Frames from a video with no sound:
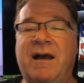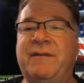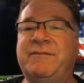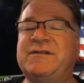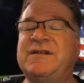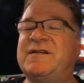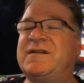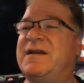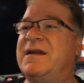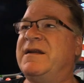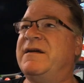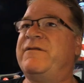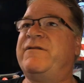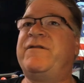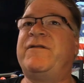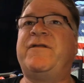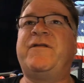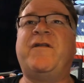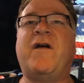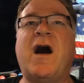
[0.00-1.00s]
I'm just going to
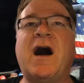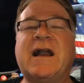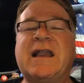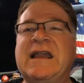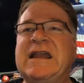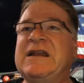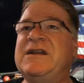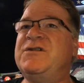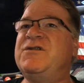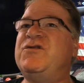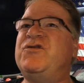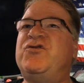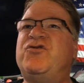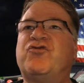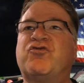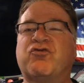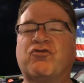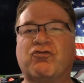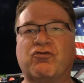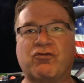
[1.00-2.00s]
fucking
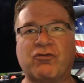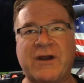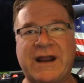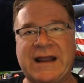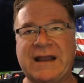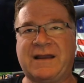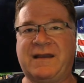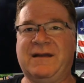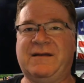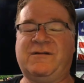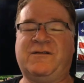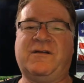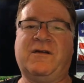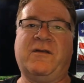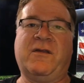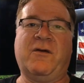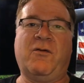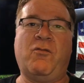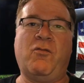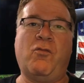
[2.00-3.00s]
drink
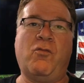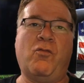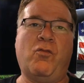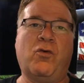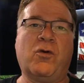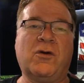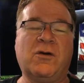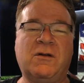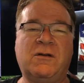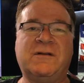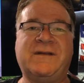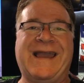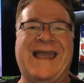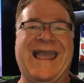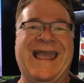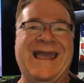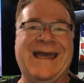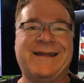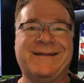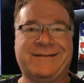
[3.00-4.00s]
until the world
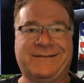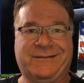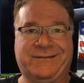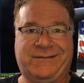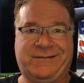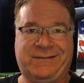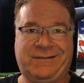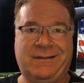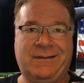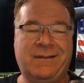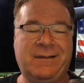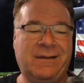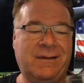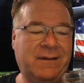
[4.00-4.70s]
ends.